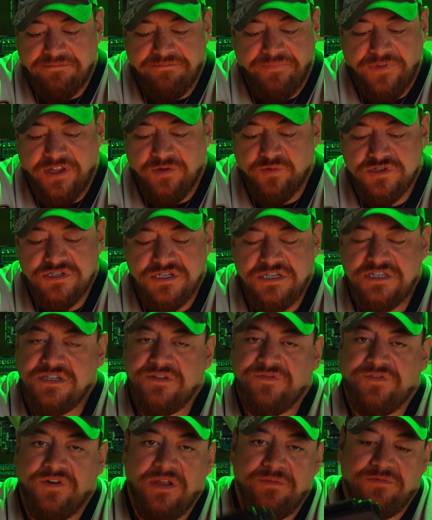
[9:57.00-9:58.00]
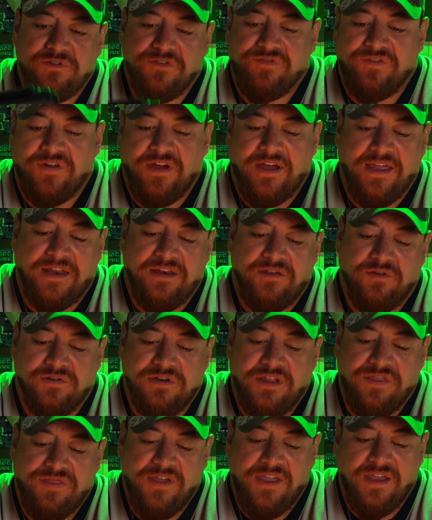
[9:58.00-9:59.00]
it was easy for him to fly. The
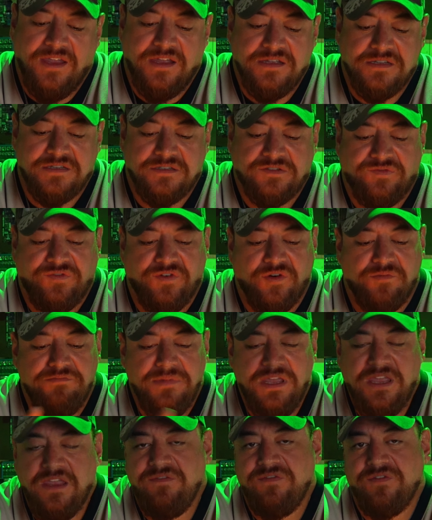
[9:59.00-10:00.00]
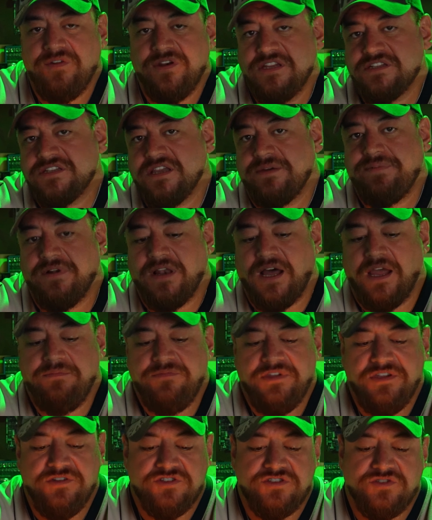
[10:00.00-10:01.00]
only thing is, for me, for an example,
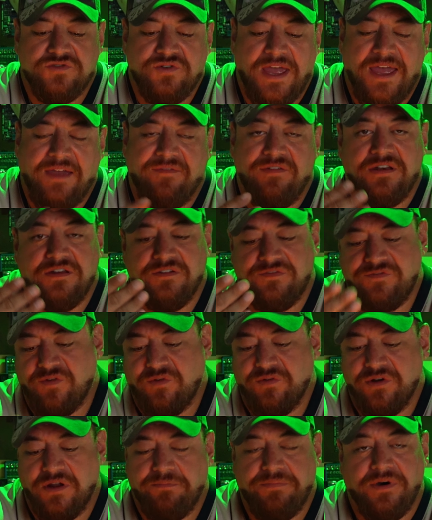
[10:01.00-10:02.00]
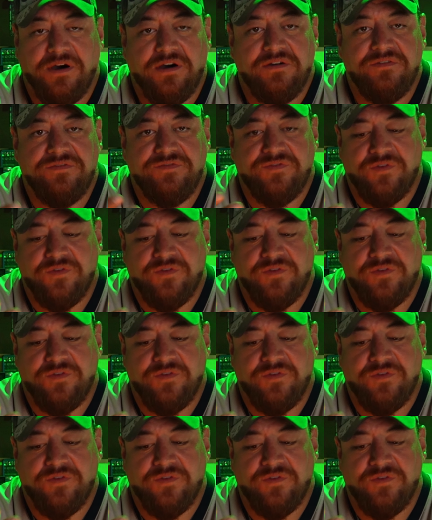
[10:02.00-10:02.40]
I'm used to having the phone above